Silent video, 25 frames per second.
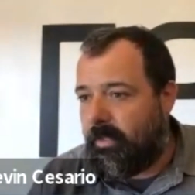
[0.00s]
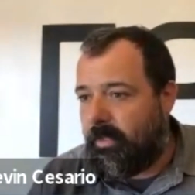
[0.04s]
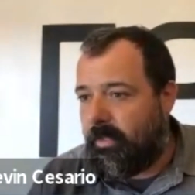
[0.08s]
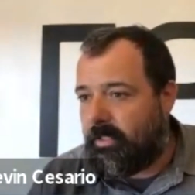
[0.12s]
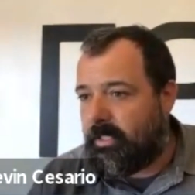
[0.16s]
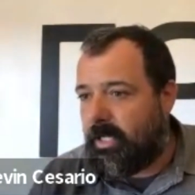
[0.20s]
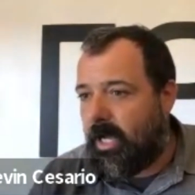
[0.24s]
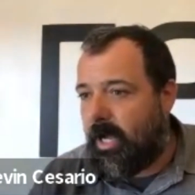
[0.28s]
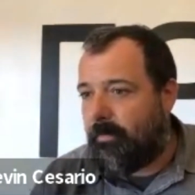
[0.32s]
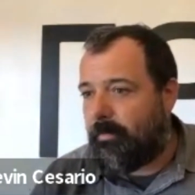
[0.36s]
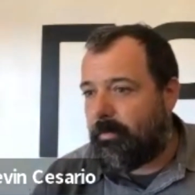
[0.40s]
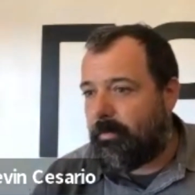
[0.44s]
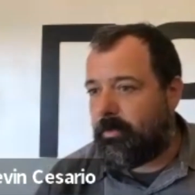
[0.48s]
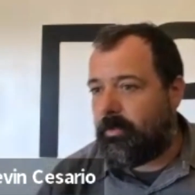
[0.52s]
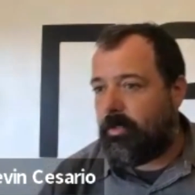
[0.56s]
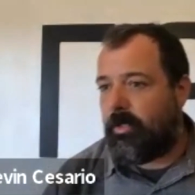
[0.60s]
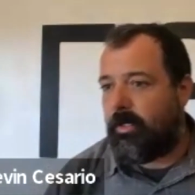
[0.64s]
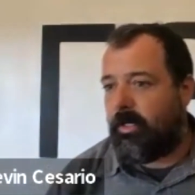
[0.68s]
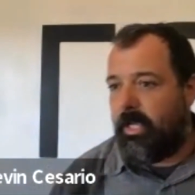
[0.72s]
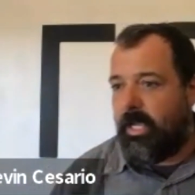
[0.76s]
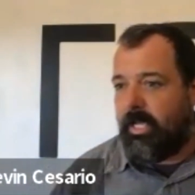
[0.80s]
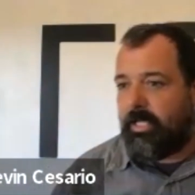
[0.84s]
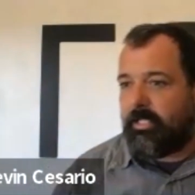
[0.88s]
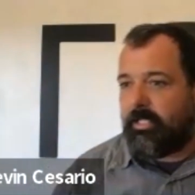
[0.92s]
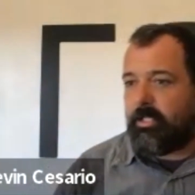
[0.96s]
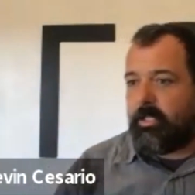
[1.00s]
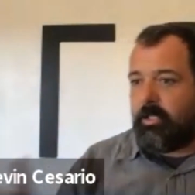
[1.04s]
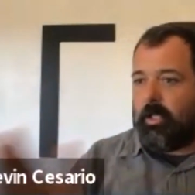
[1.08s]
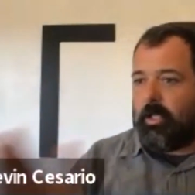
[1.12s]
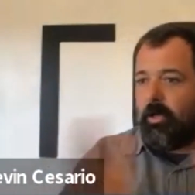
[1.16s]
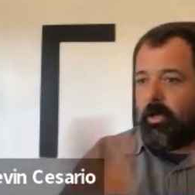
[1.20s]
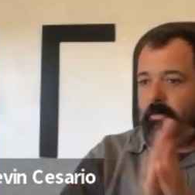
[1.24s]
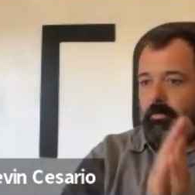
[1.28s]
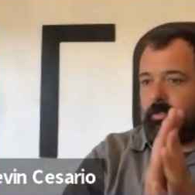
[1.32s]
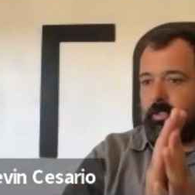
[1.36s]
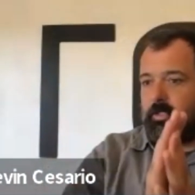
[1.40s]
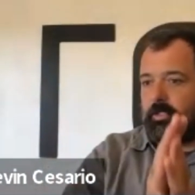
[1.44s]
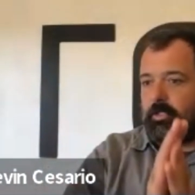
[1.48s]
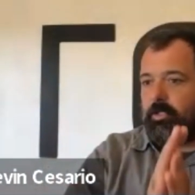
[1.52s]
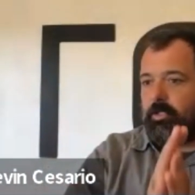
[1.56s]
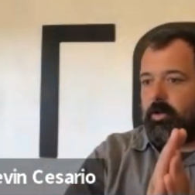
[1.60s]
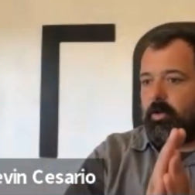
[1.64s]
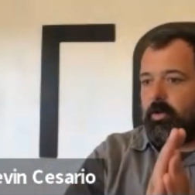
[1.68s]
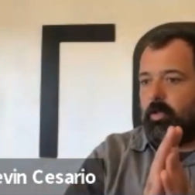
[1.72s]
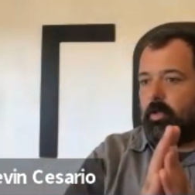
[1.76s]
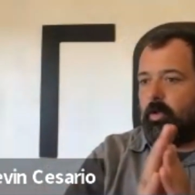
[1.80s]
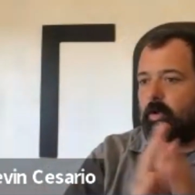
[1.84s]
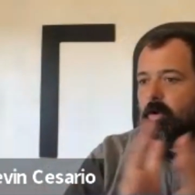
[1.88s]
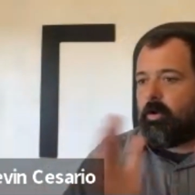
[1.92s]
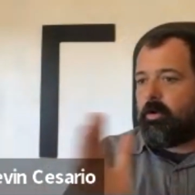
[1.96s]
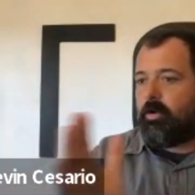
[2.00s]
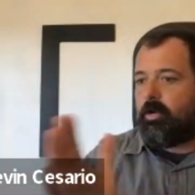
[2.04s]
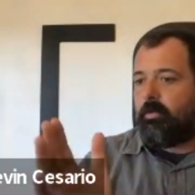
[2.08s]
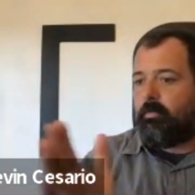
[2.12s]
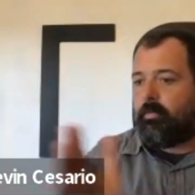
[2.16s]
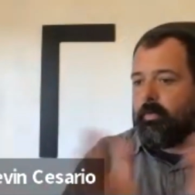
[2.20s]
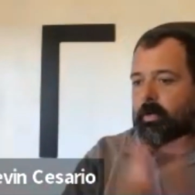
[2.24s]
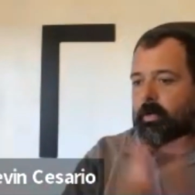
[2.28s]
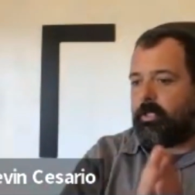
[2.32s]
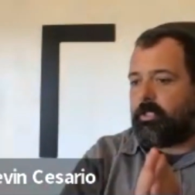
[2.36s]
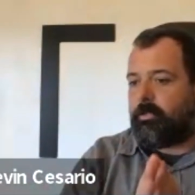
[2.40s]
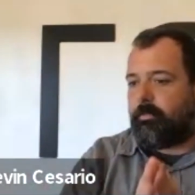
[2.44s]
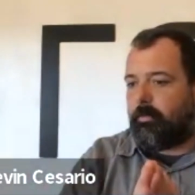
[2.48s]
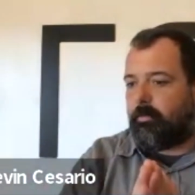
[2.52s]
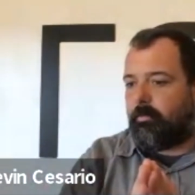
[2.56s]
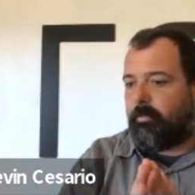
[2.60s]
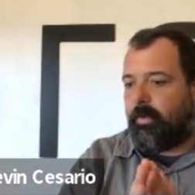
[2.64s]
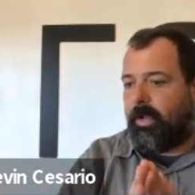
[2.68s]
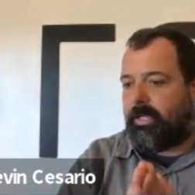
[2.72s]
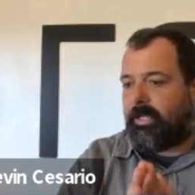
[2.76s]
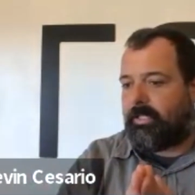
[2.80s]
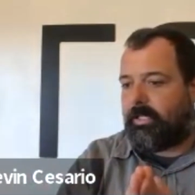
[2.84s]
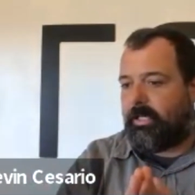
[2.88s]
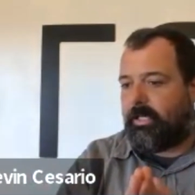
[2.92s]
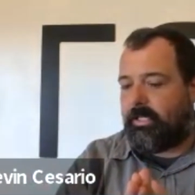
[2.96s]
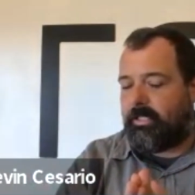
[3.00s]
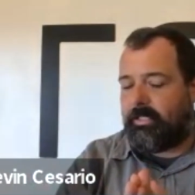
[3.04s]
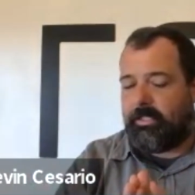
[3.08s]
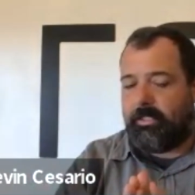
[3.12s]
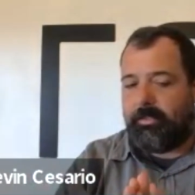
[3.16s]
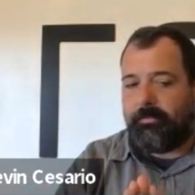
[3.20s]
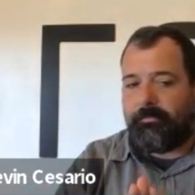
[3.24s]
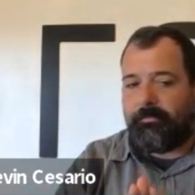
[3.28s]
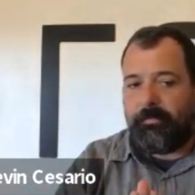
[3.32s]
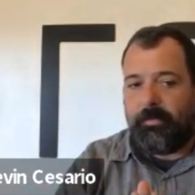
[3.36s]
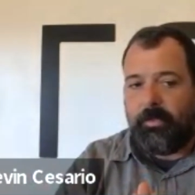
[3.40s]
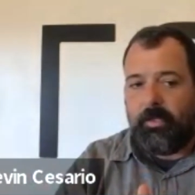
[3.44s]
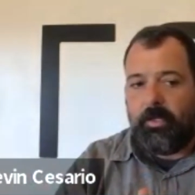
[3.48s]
This opportunity has closed. It's no longer your principal residence.